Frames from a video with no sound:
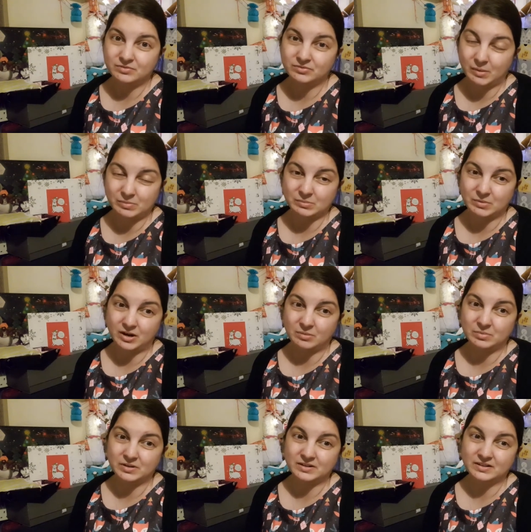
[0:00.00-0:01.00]
wrap them up
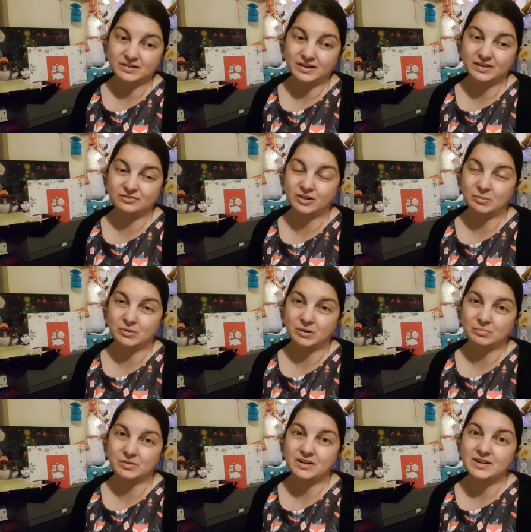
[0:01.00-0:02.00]
and wrap up